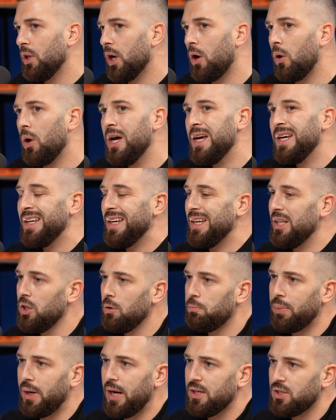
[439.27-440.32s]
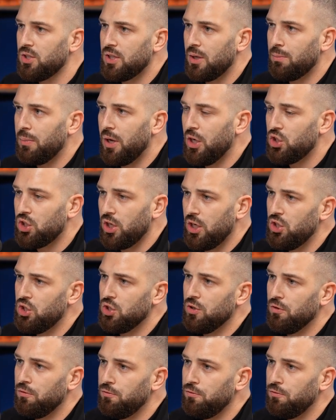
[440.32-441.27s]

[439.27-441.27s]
Now, in the past, that may change in the